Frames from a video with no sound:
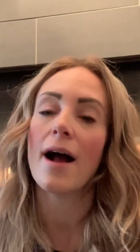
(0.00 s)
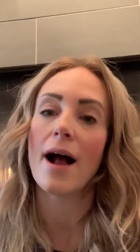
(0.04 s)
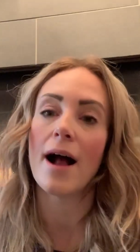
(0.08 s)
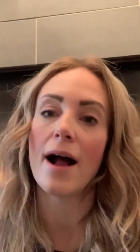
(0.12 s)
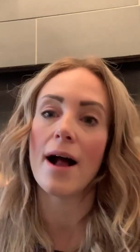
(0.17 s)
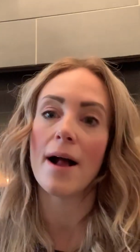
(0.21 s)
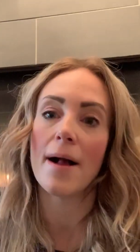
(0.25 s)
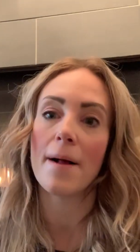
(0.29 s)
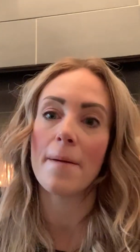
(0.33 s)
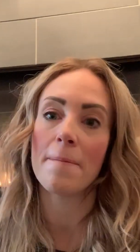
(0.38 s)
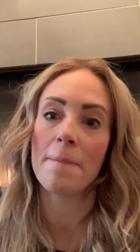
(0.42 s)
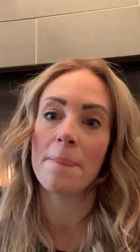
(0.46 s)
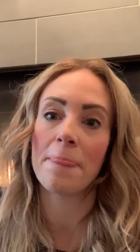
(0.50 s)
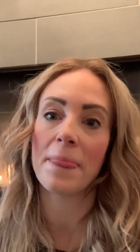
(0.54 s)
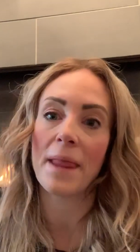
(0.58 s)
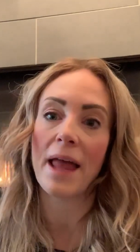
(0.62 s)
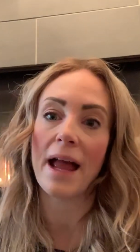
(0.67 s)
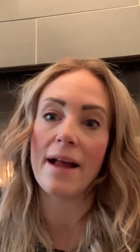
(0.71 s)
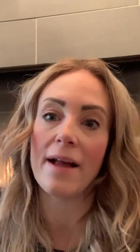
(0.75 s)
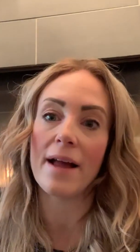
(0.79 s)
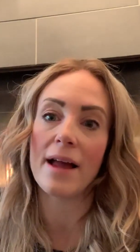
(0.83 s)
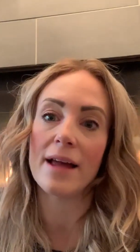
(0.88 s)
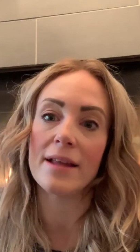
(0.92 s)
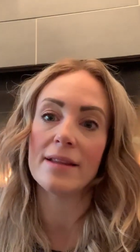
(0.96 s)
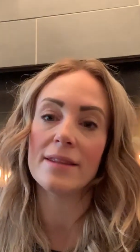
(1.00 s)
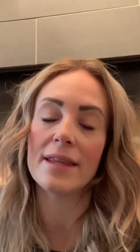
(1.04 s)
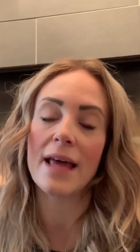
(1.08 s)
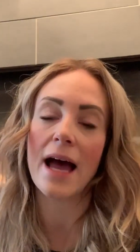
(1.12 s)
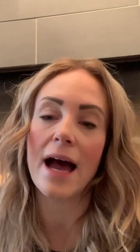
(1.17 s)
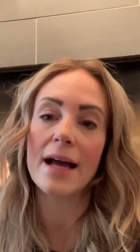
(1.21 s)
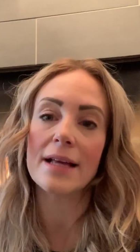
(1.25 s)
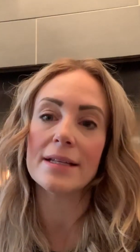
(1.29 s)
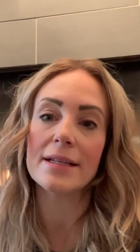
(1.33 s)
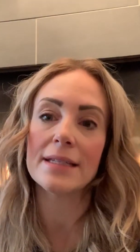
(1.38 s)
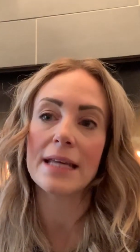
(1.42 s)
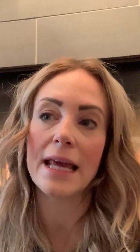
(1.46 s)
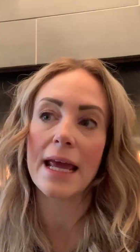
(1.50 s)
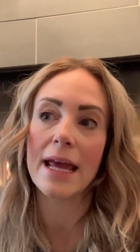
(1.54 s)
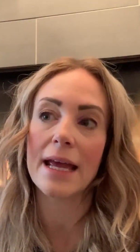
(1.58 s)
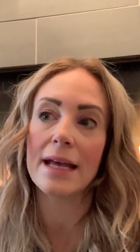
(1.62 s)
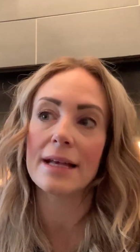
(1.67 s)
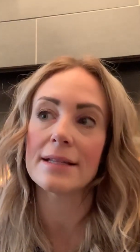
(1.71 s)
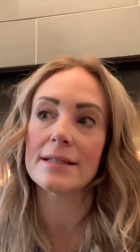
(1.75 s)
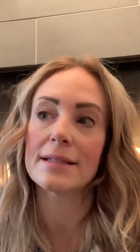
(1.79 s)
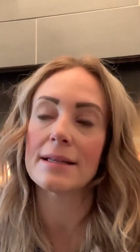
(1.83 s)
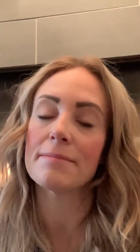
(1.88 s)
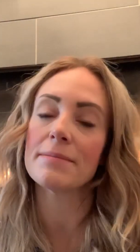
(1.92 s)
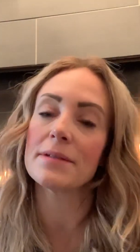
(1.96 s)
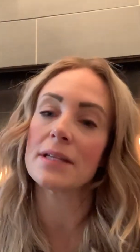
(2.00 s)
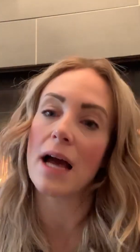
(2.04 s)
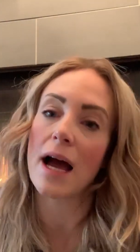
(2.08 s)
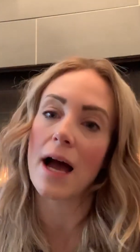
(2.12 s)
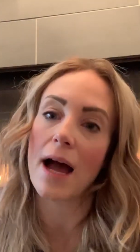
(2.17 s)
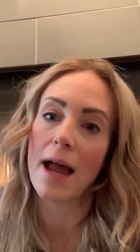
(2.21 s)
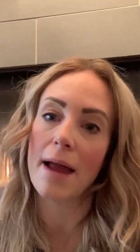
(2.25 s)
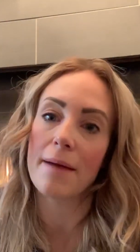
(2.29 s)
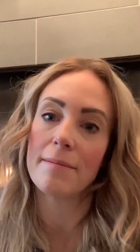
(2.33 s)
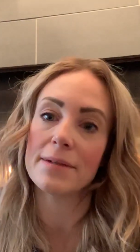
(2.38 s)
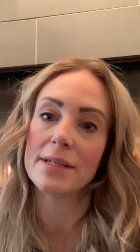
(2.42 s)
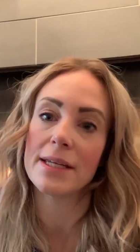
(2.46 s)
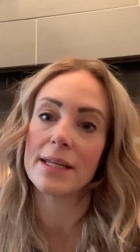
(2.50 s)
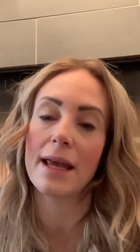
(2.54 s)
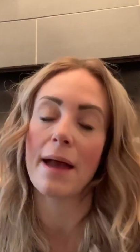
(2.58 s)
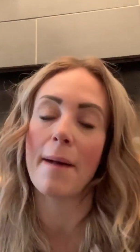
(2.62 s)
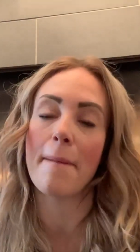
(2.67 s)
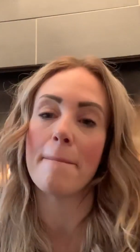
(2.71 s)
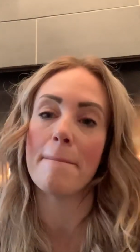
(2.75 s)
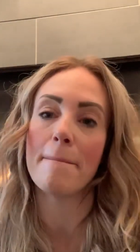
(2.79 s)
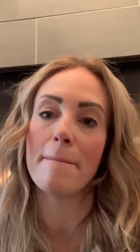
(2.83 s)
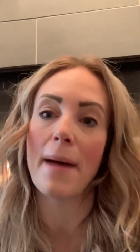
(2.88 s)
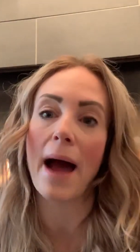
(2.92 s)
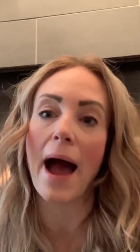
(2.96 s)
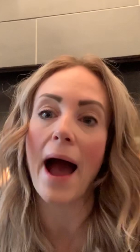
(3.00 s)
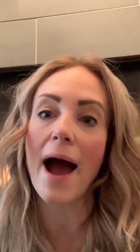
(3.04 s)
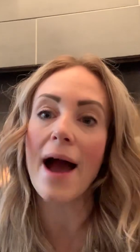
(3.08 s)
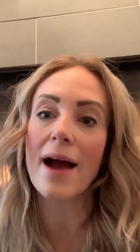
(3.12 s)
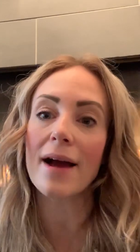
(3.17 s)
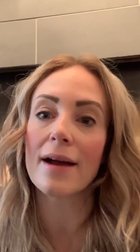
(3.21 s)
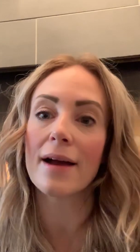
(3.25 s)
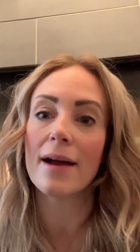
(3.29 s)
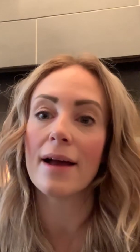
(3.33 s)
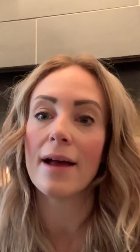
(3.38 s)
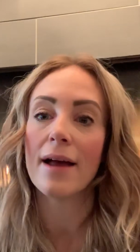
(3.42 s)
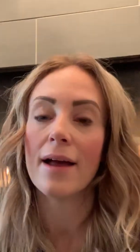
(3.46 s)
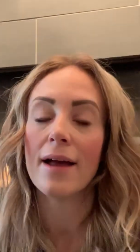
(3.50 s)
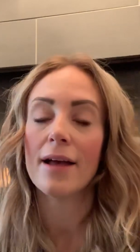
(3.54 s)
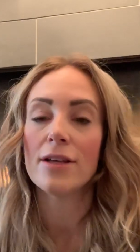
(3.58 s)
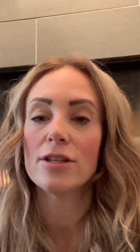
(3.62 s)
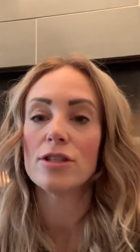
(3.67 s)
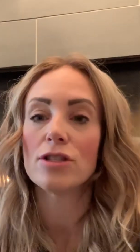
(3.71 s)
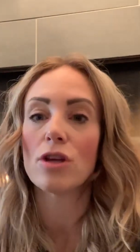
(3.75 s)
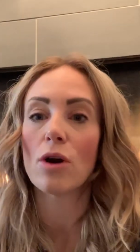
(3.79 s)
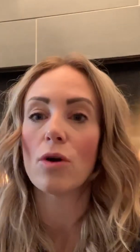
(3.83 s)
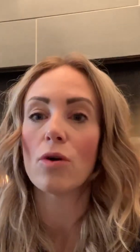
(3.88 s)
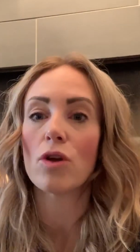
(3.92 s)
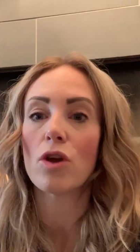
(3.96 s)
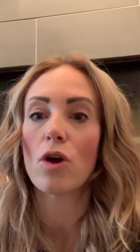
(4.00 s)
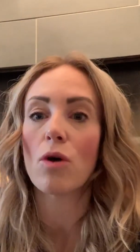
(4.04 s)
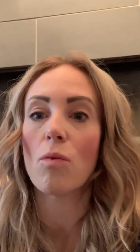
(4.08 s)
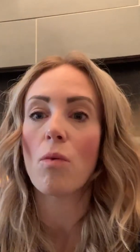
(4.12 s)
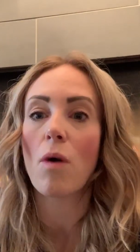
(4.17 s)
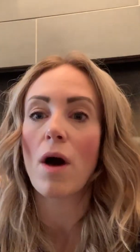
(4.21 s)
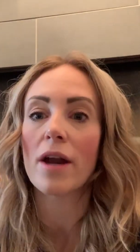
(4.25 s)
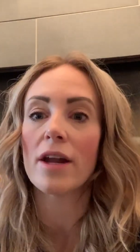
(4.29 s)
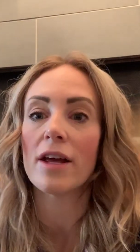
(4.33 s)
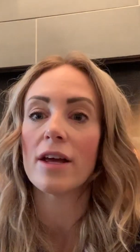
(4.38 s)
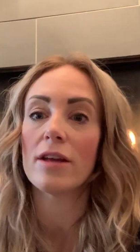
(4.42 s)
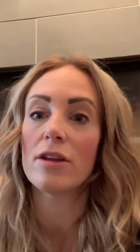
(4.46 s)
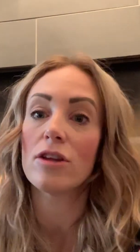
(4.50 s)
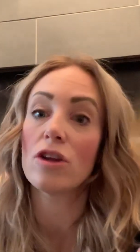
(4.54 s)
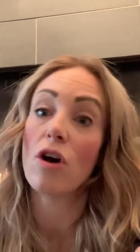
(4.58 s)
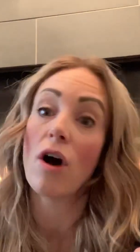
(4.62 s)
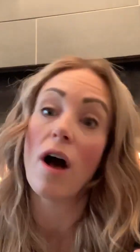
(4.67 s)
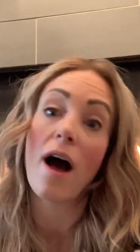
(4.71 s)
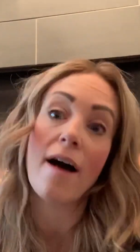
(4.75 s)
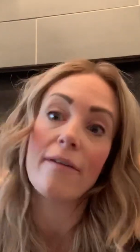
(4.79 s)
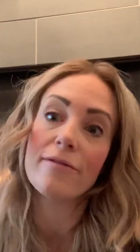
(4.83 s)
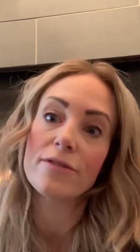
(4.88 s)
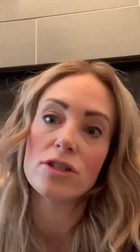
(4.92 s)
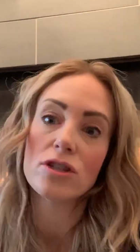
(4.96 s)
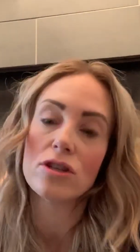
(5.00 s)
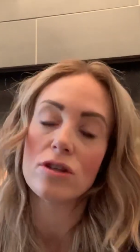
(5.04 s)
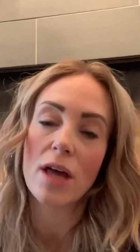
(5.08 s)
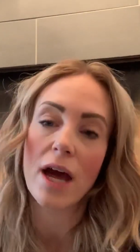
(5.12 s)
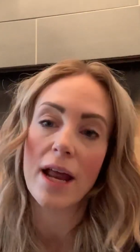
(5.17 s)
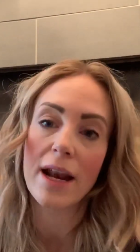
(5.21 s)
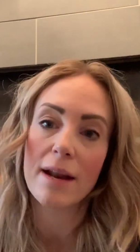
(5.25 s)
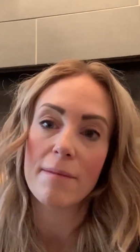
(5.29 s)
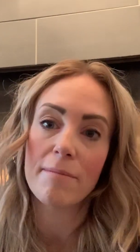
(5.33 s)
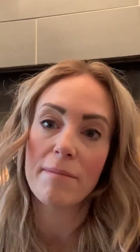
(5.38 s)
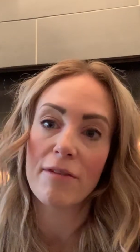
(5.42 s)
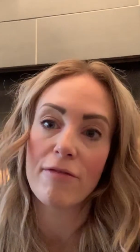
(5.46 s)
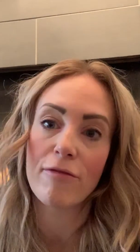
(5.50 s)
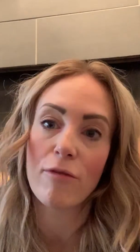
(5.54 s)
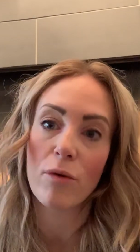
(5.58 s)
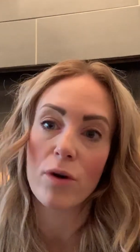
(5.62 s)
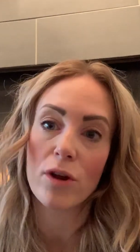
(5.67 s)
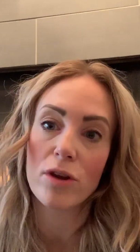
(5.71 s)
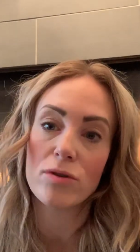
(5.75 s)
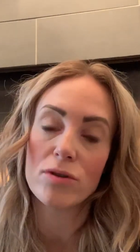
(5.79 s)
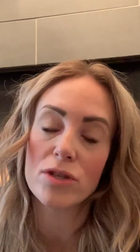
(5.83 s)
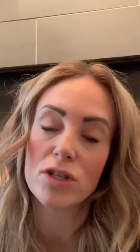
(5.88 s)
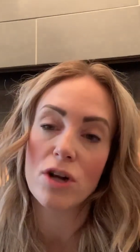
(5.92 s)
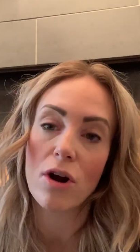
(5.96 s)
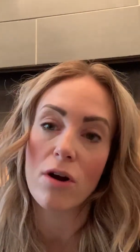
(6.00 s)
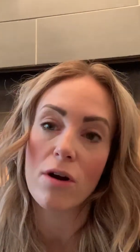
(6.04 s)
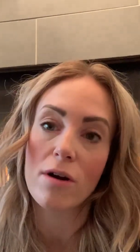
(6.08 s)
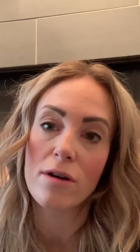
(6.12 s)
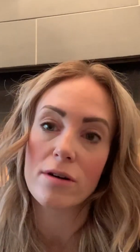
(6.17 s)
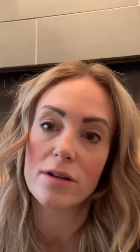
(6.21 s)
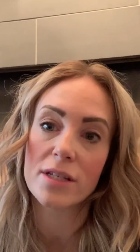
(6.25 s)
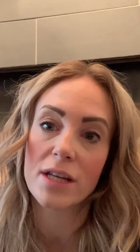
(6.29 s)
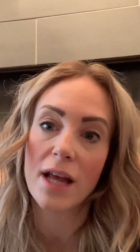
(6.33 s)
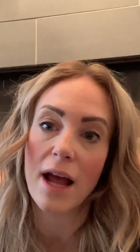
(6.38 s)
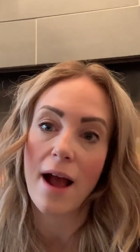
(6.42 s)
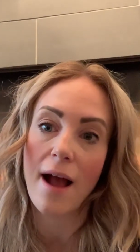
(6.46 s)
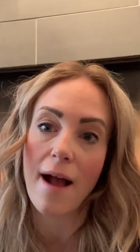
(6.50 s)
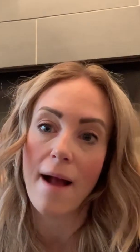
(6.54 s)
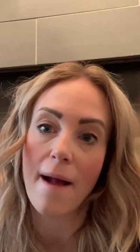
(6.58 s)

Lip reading: And that takes some time to get back. So you'll have to do that before you start